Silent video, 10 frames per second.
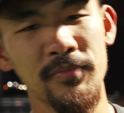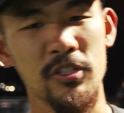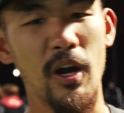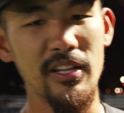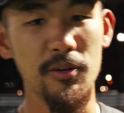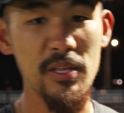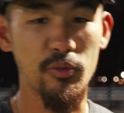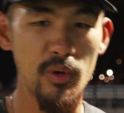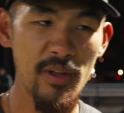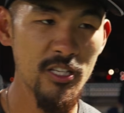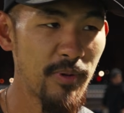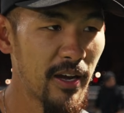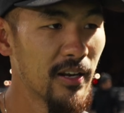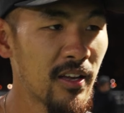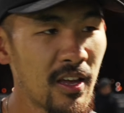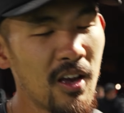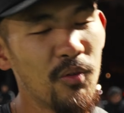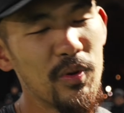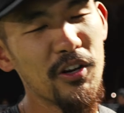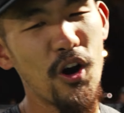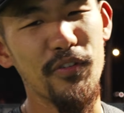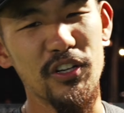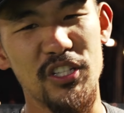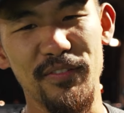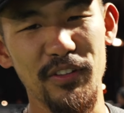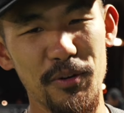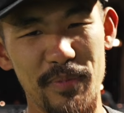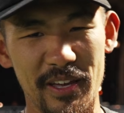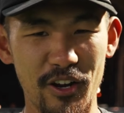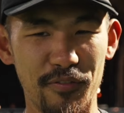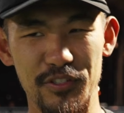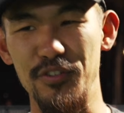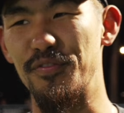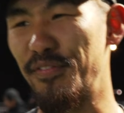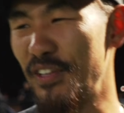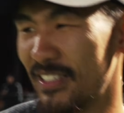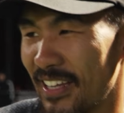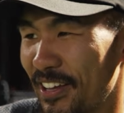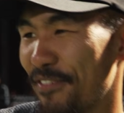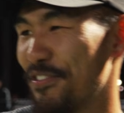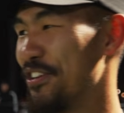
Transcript: So ideal would be three minutes, but we're gonna overachieve a little bit and go for 250 and see how that